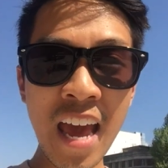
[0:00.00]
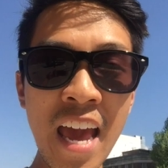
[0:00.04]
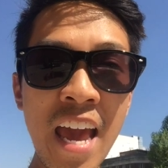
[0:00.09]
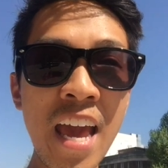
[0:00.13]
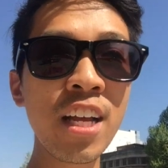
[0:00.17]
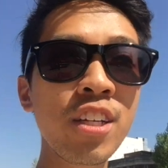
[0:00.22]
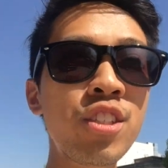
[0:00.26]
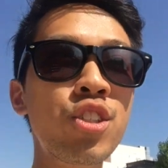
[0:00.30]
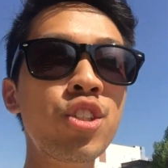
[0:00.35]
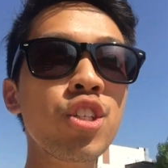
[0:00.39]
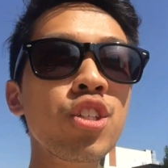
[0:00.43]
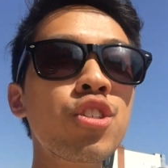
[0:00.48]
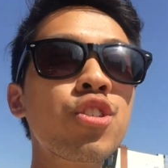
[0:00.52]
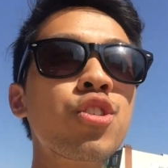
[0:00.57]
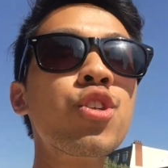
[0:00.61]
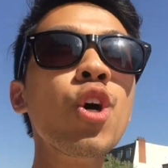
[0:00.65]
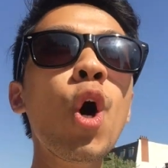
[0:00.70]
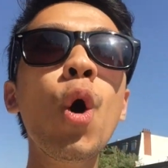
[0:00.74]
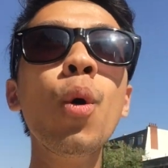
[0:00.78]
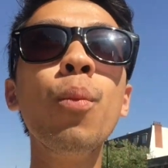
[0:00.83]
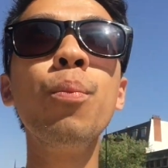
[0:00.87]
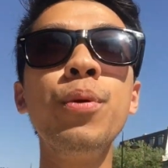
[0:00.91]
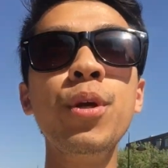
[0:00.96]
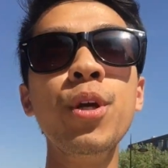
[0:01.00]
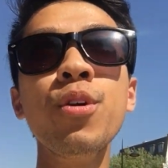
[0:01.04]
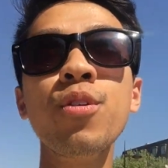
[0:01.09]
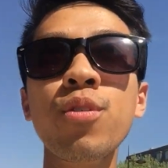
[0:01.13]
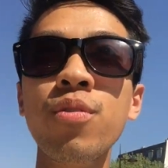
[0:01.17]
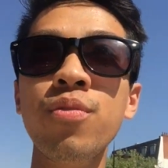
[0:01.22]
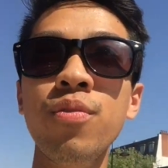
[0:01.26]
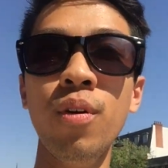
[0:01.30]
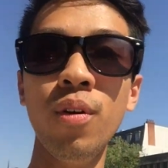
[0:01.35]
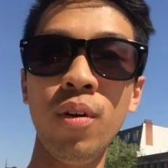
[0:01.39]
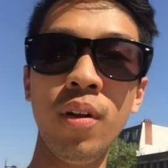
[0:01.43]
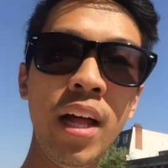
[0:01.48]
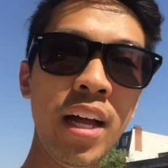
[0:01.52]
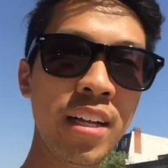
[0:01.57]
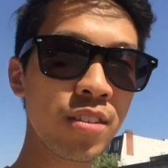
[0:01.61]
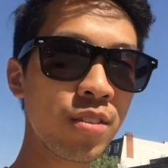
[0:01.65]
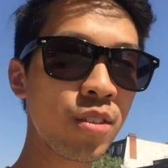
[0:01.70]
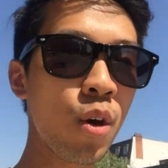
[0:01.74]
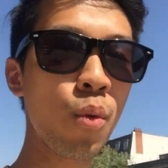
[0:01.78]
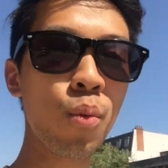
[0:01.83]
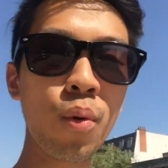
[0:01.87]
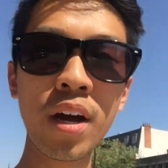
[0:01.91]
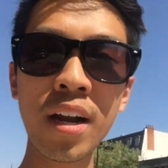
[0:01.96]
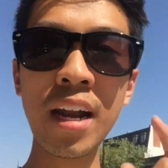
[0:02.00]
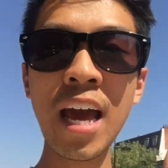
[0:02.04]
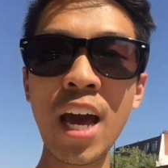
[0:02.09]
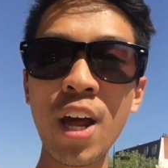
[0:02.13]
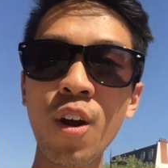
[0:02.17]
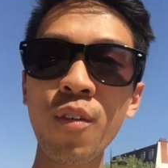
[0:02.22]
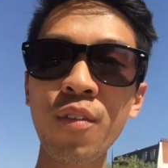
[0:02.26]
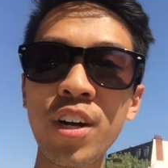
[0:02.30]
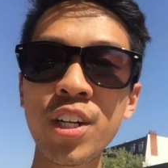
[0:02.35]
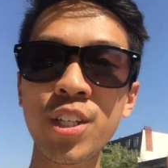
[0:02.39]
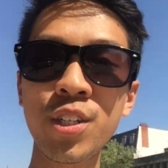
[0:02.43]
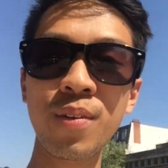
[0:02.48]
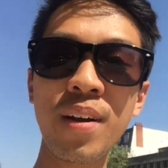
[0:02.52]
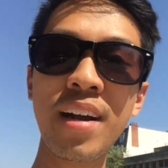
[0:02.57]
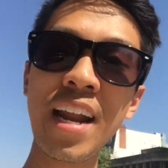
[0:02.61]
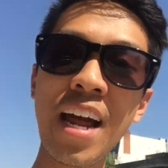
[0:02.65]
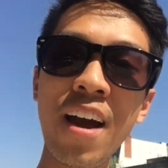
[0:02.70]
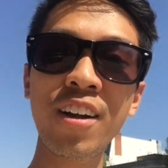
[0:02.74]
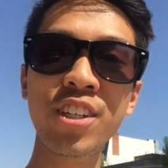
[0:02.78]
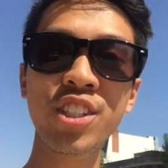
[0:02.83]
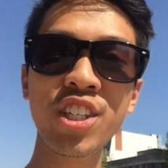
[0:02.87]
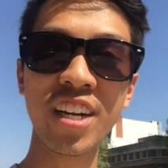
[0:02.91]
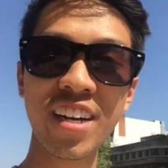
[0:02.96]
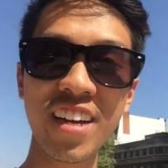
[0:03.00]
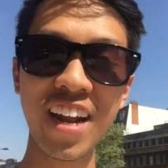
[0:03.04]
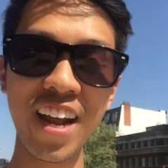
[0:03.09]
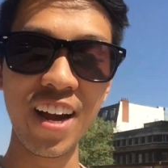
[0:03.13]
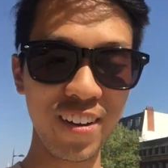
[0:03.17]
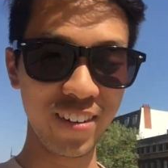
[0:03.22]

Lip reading: it's just so beautiful. And so we're gonna head over to it right now and check it